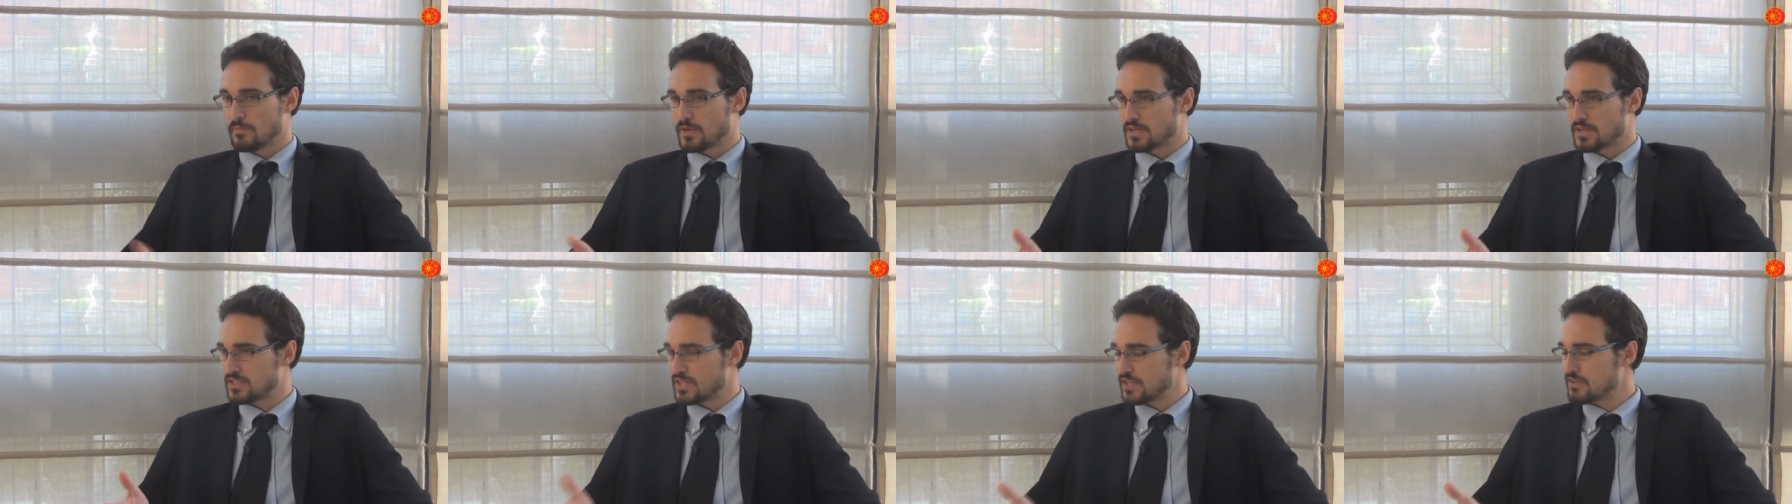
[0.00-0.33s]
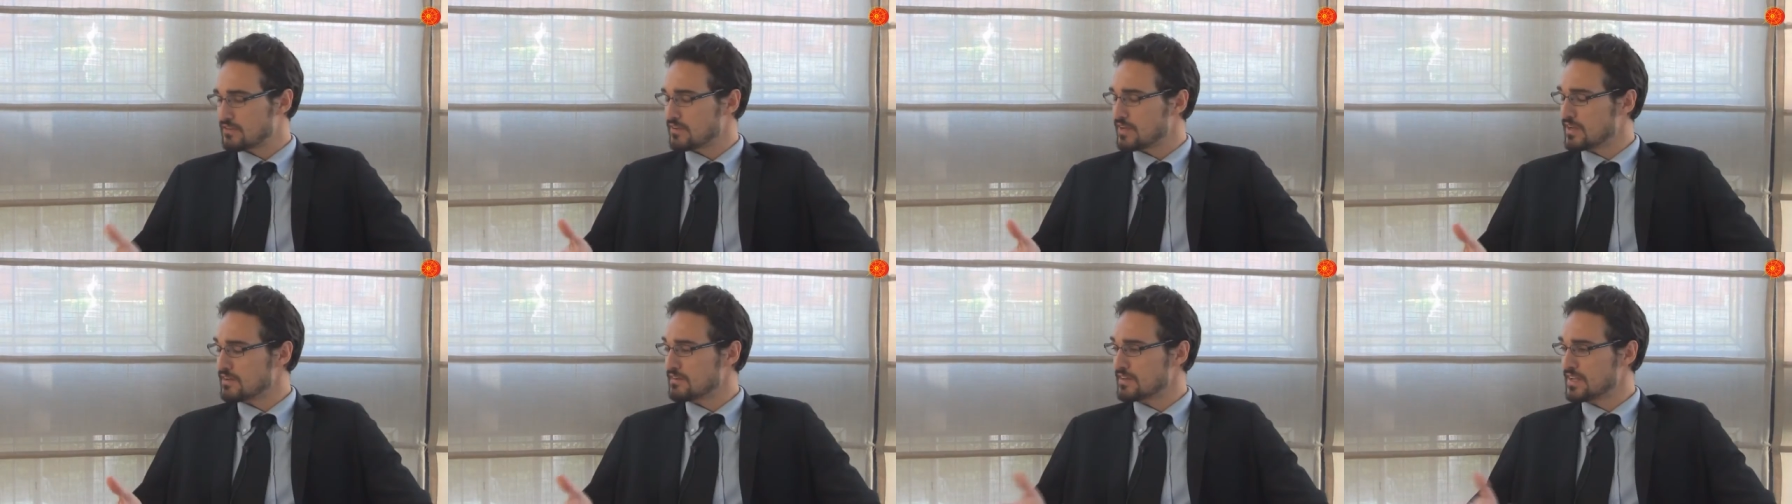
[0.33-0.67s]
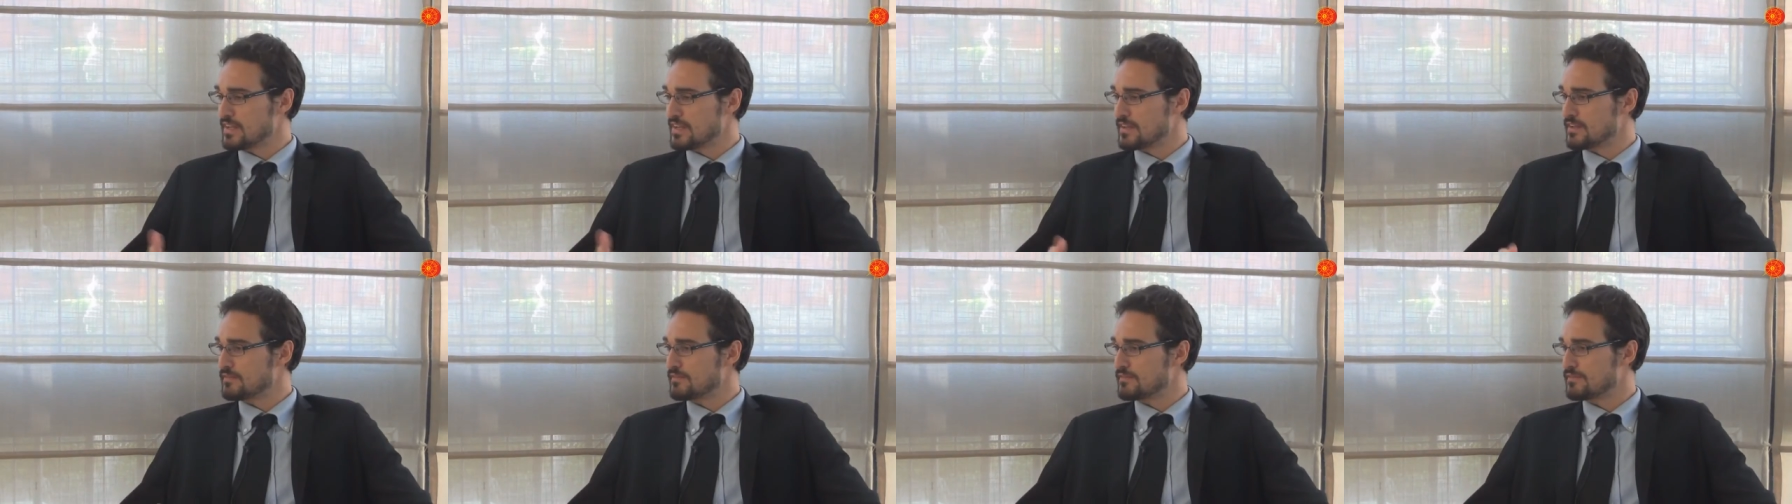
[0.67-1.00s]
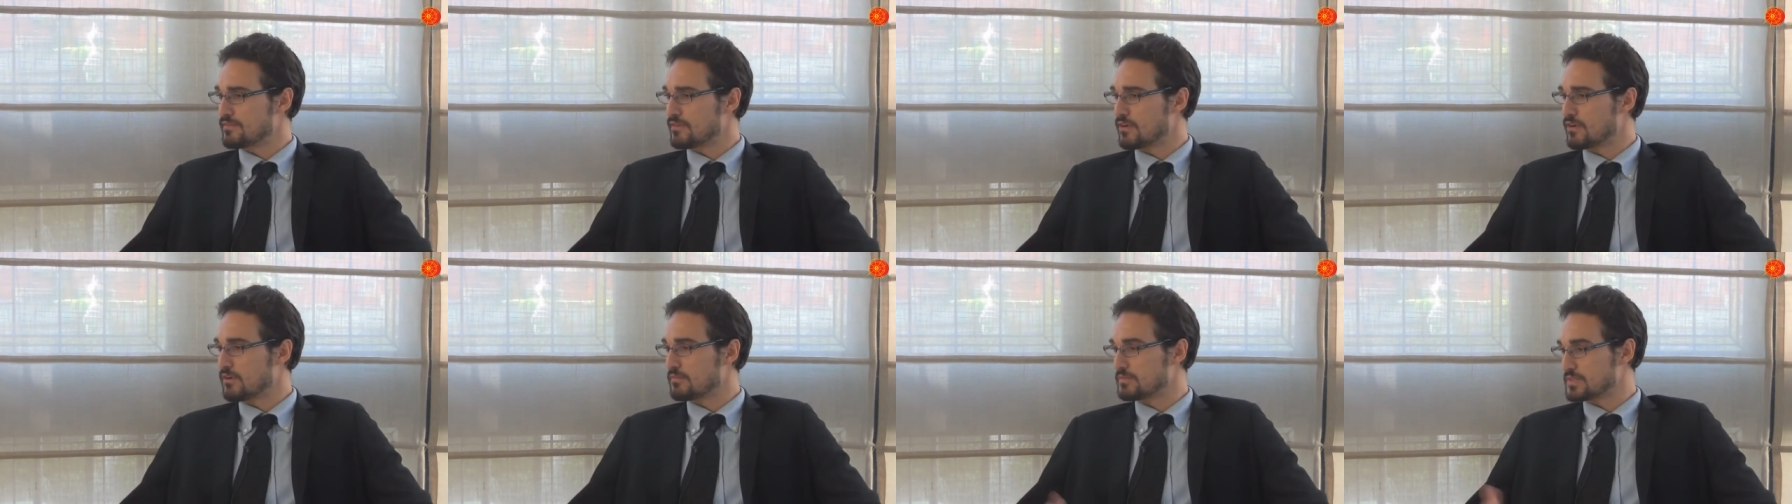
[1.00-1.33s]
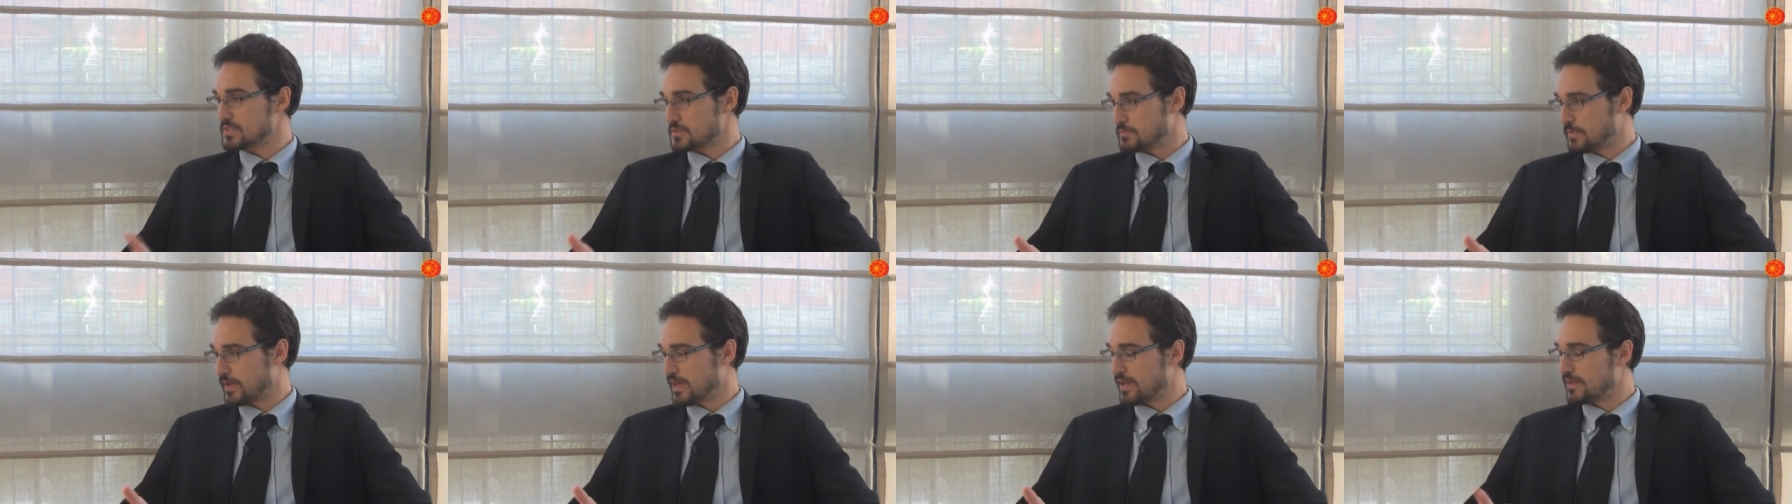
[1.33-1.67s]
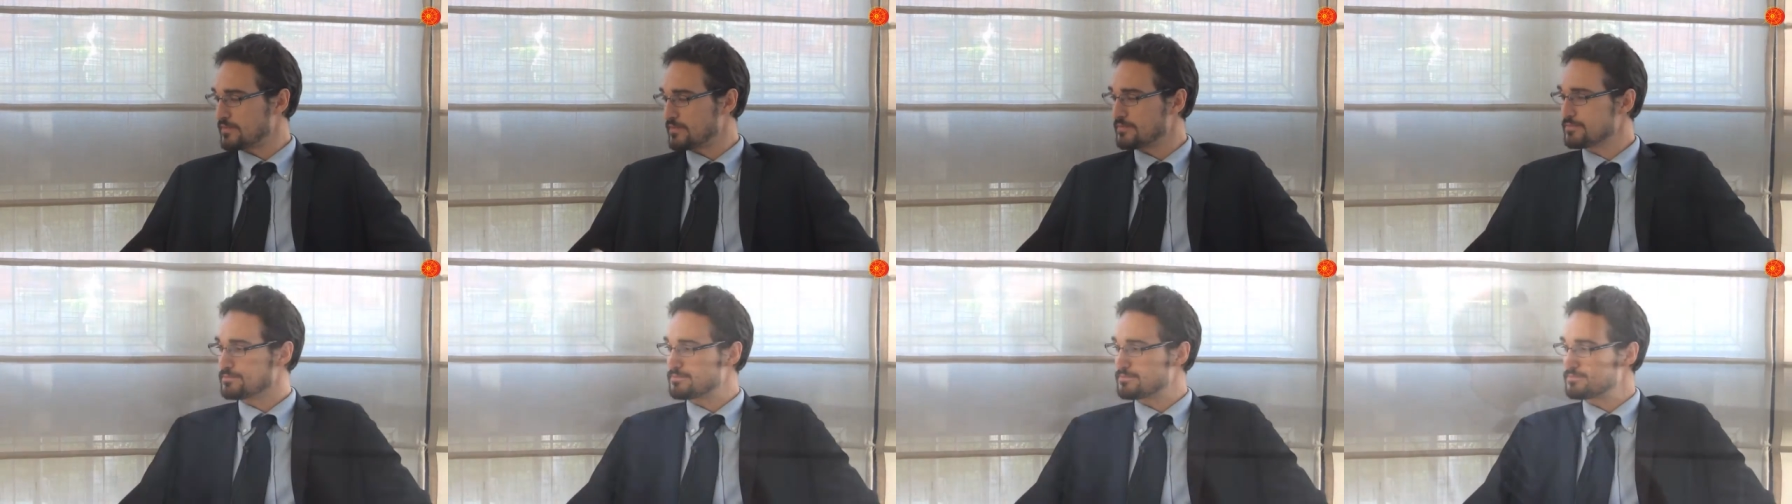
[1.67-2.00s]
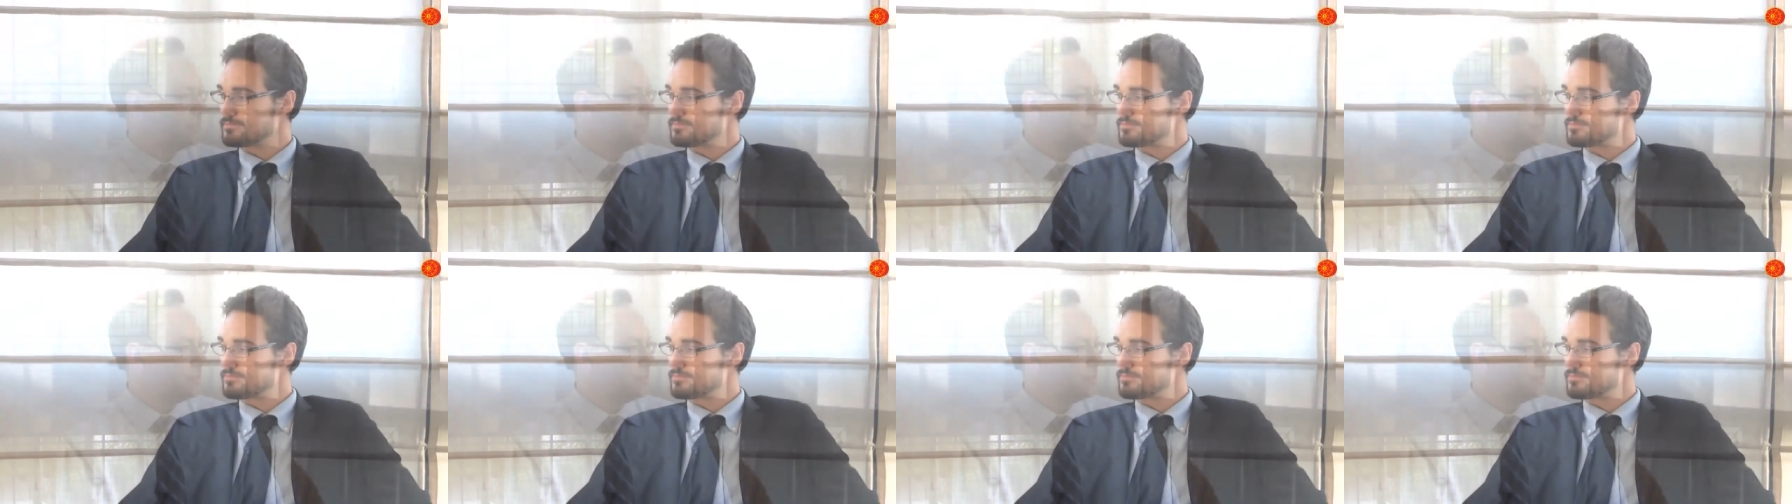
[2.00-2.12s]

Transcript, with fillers: particularly from Spain?